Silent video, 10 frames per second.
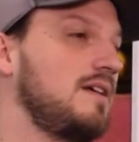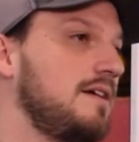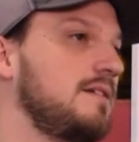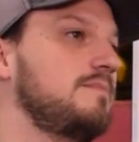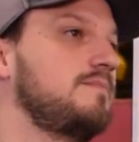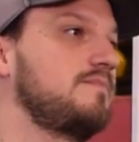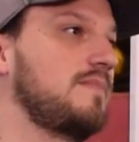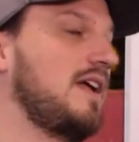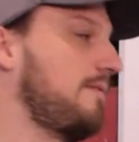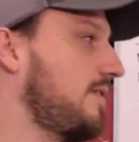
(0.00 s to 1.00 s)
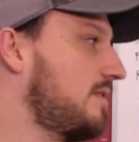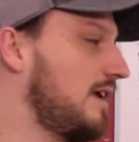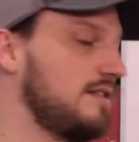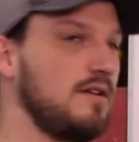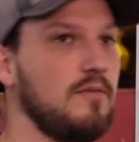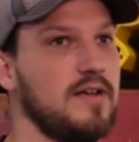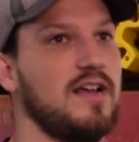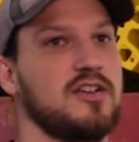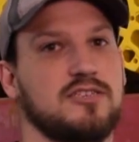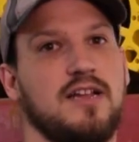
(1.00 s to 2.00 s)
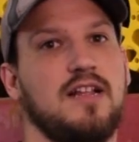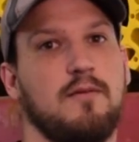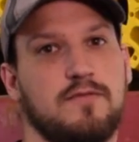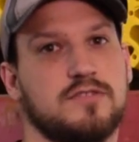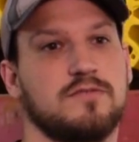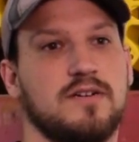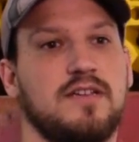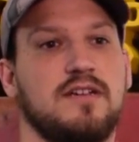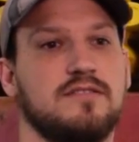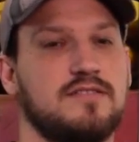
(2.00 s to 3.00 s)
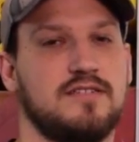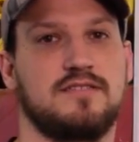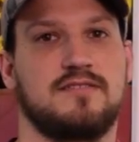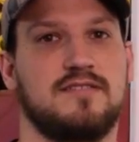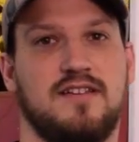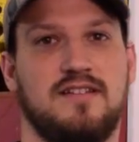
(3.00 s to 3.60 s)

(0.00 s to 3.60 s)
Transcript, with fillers: um, and we and oh my gosh, lining up for scoring gears is